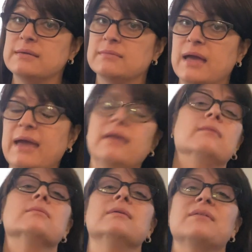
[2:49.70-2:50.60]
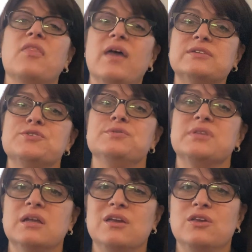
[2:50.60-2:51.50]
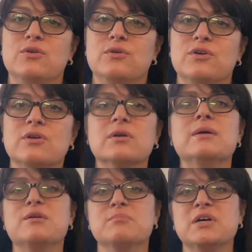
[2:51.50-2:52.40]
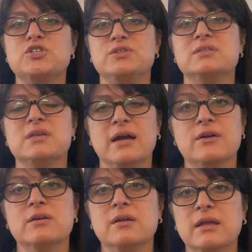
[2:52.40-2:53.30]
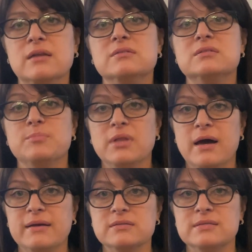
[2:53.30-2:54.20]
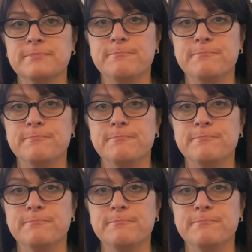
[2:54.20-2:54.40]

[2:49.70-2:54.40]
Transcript: hey, that's who's getting you your much desired and needed supplies.